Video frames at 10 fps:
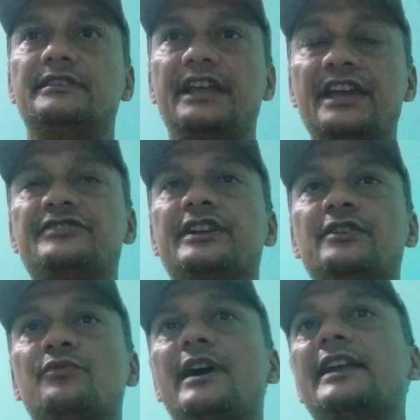
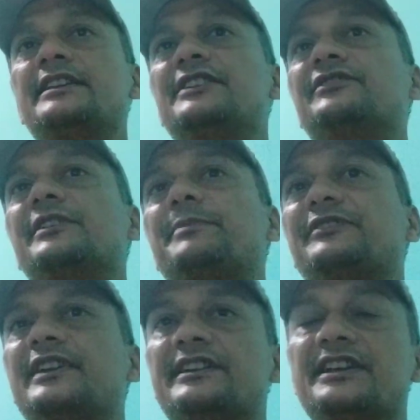agent where he is
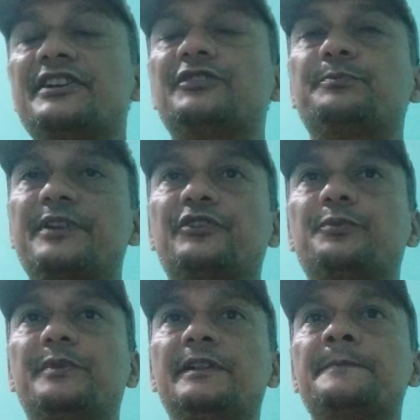representing his
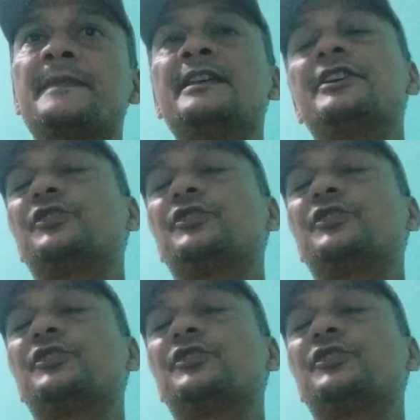principal